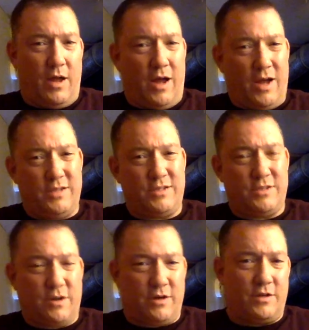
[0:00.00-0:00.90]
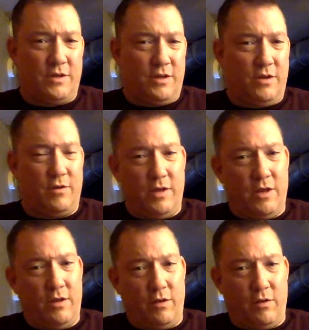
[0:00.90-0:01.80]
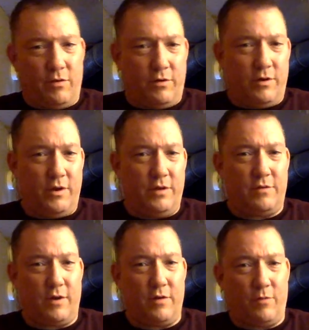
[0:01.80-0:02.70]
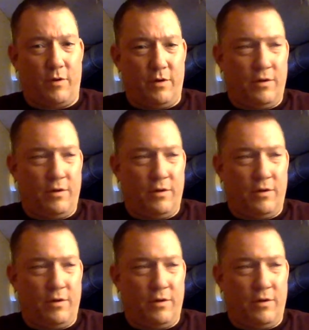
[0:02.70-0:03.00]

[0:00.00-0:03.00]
I start to, you get a little older and you start wondering,